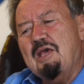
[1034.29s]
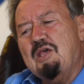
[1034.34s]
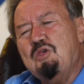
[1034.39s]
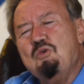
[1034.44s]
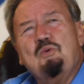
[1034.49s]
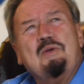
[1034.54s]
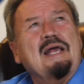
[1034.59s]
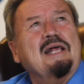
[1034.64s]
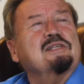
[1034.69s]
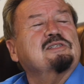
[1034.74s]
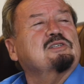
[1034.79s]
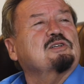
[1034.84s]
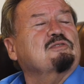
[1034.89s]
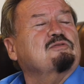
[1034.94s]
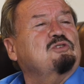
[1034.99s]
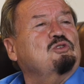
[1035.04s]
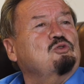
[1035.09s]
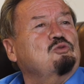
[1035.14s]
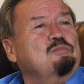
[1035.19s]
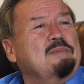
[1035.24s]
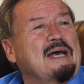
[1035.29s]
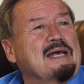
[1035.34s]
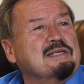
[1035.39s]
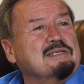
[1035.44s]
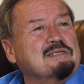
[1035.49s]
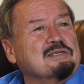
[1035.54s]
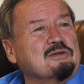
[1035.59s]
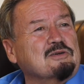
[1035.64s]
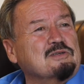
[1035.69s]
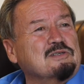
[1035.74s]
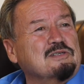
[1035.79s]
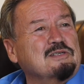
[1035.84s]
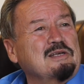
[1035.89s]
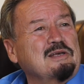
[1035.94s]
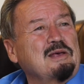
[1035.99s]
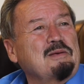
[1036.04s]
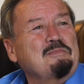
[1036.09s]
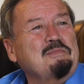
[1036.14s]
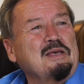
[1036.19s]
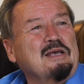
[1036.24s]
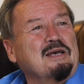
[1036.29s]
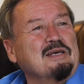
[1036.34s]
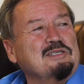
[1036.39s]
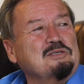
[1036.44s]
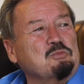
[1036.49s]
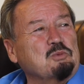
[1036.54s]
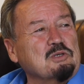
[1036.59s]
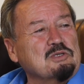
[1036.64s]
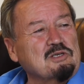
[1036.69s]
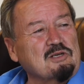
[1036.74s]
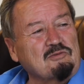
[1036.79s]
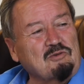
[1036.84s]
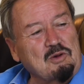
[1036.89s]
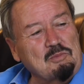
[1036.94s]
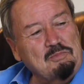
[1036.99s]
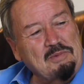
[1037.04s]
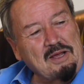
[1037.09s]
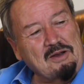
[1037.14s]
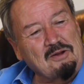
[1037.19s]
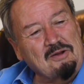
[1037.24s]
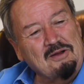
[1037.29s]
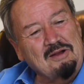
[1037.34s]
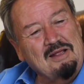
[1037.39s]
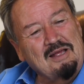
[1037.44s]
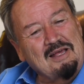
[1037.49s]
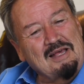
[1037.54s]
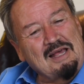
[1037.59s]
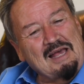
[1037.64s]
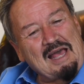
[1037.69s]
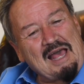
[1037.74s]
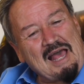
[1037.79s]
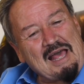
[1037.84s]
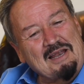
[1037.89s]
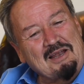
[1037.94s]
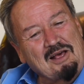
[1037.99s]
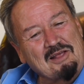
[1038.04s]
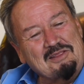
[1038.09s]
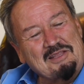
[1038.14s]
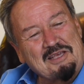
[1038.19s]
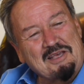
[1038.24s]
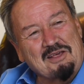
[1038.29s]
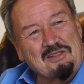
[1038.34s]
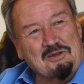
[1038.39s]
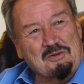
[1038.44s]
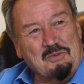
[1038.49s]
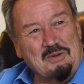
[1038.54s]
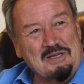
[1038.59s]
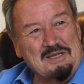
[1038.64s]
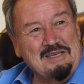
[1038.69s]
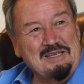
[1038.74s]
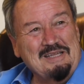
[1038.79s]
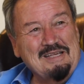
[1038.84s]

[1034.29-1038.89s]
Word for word: You can't serve two masters because you will serve one better and not the other one.